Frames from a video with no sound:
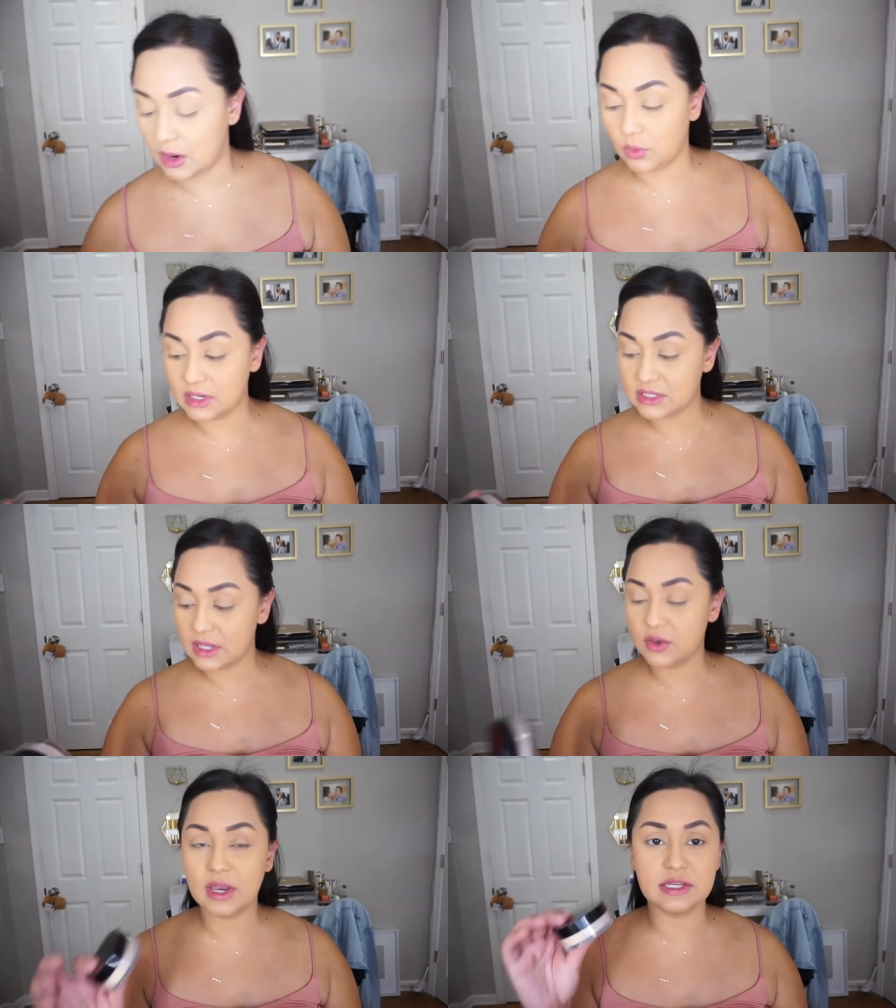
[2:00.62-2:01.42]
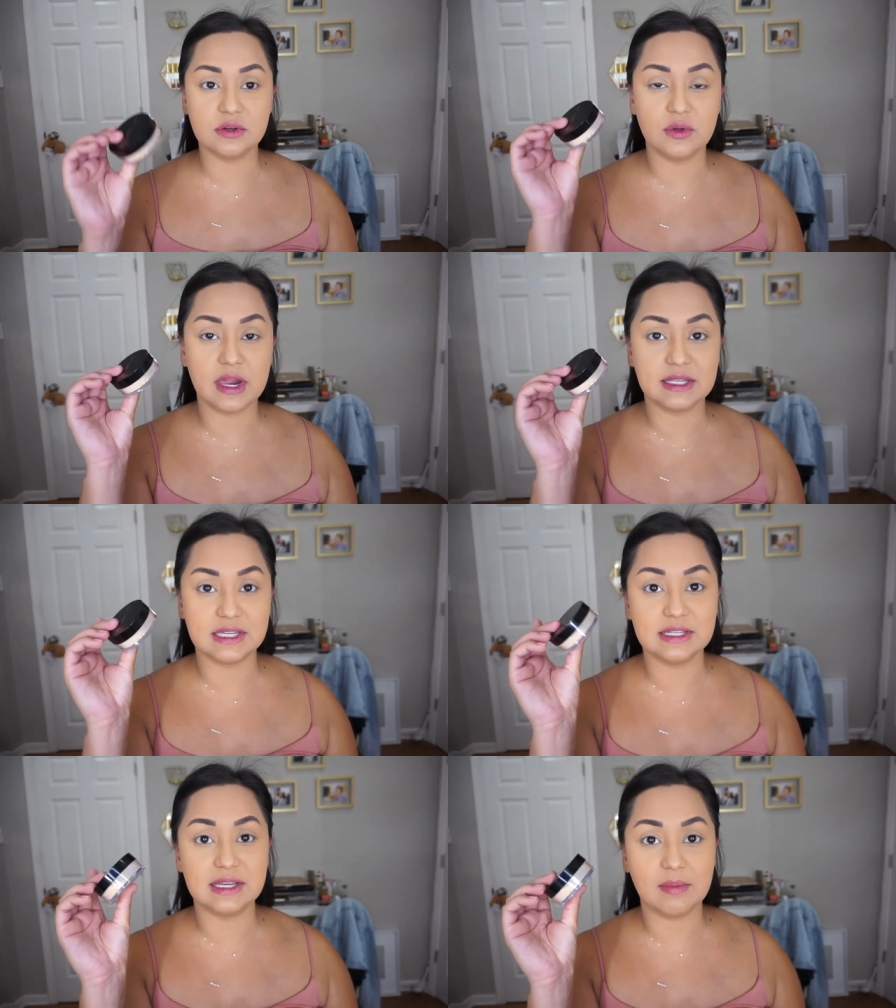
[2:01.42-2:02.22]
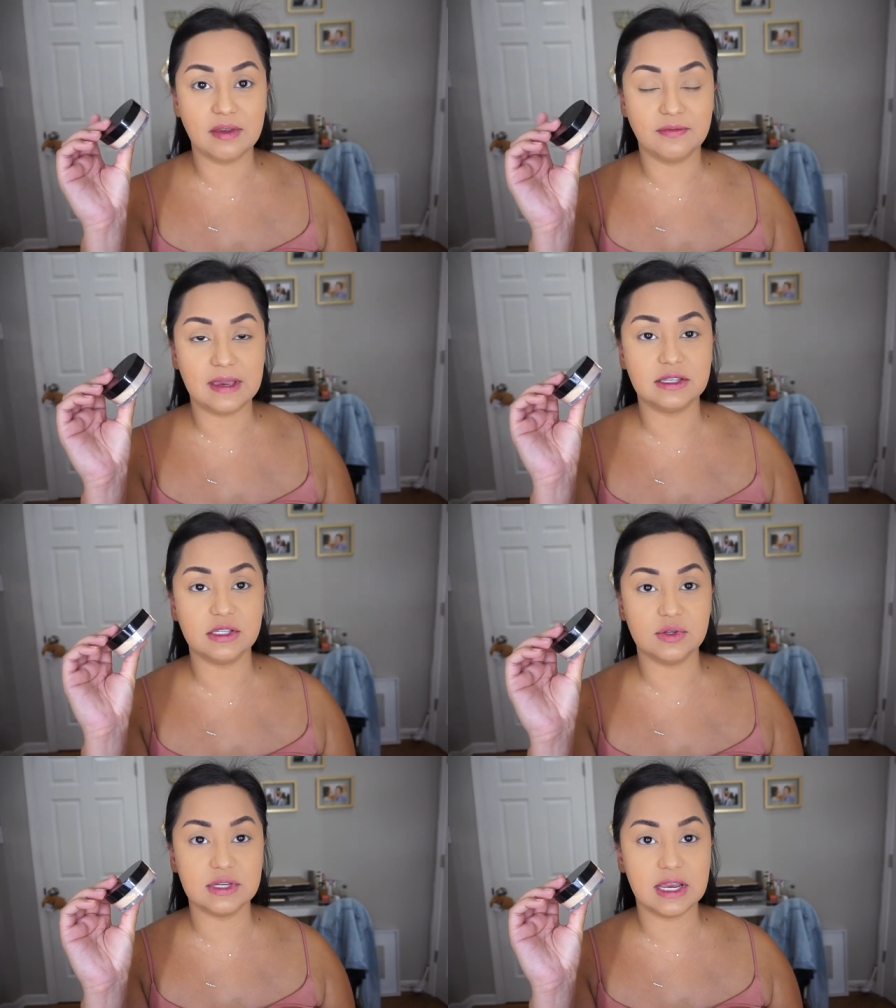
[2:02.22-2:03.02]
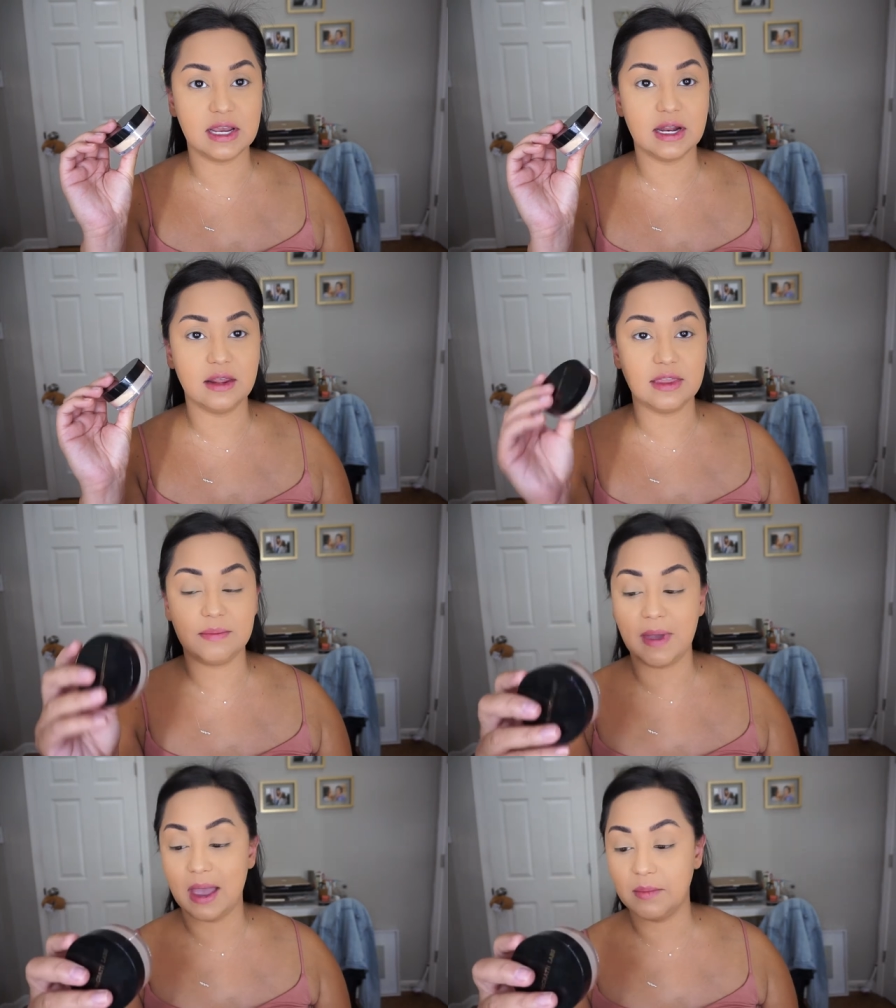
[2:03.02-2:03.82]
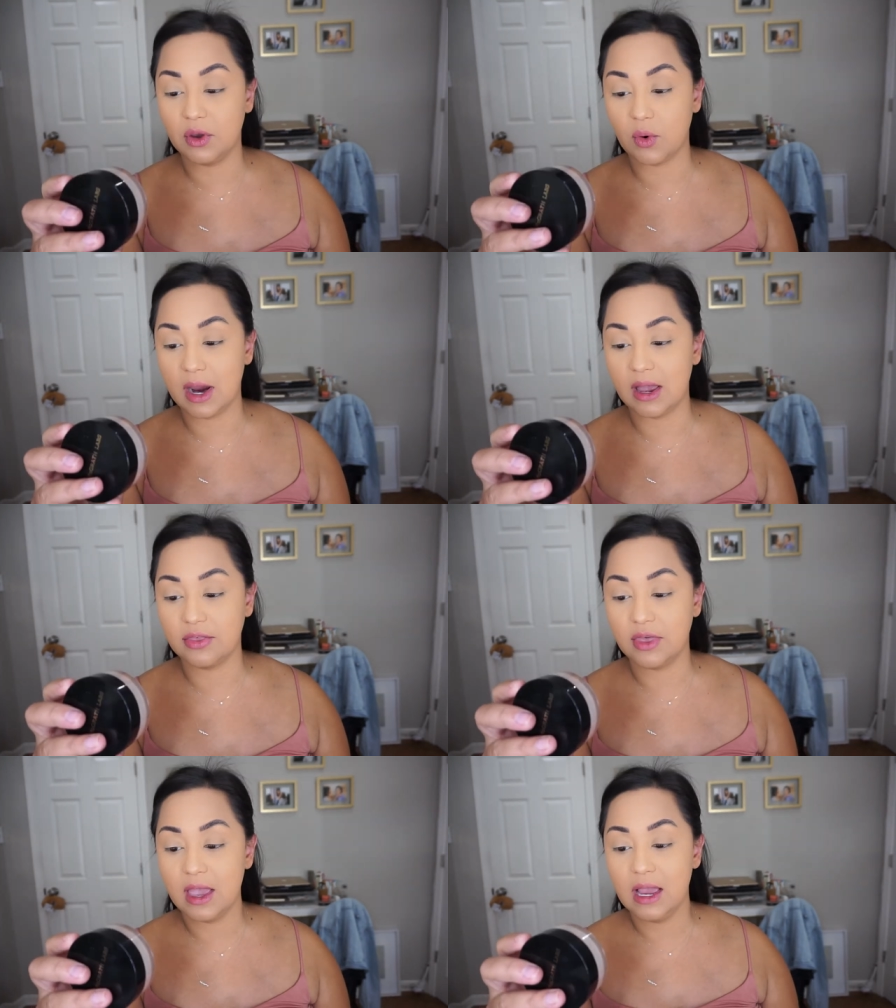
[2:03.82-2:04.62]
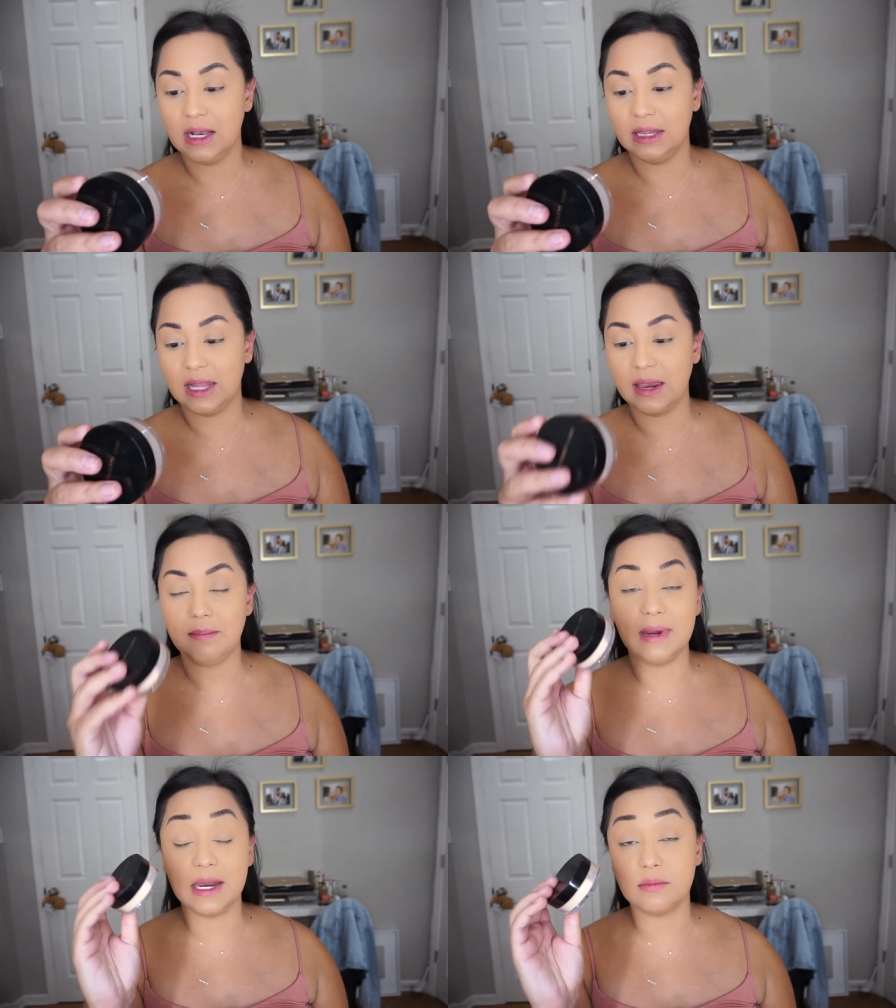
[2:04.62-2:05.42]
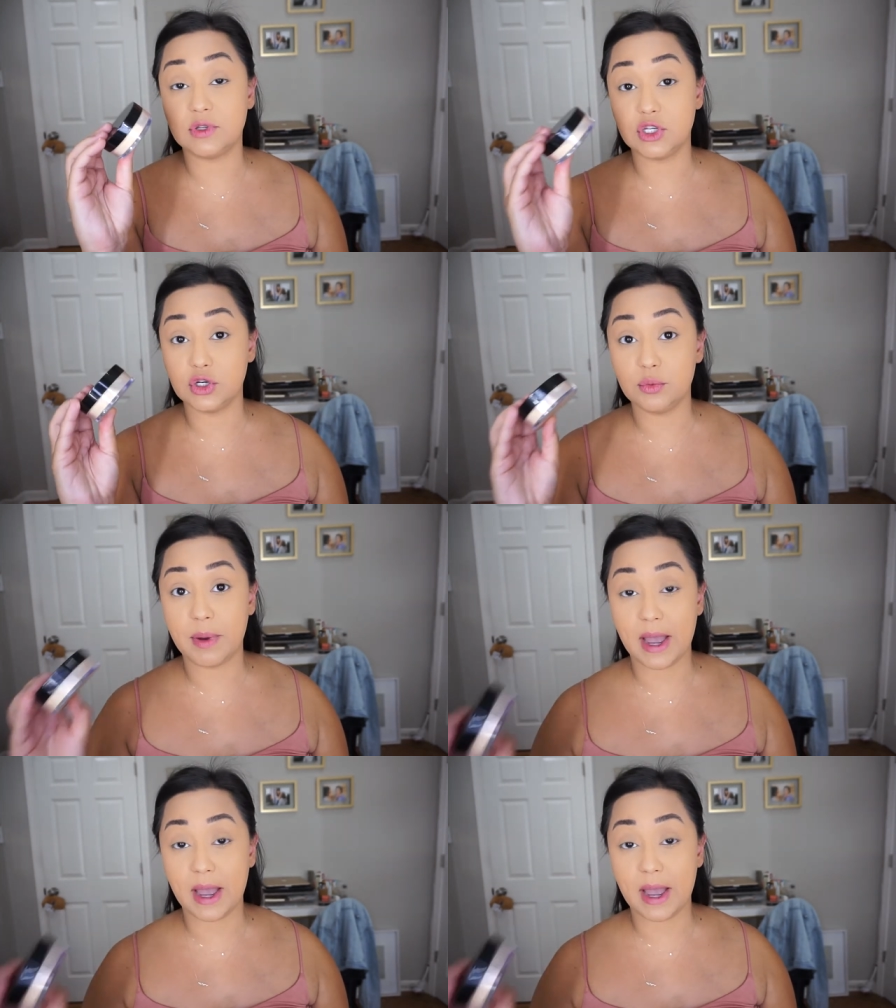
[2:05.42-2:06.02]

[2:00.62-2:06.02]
I wanted to let you guys know that I did set my face using the Pat McGrath Light Medium 2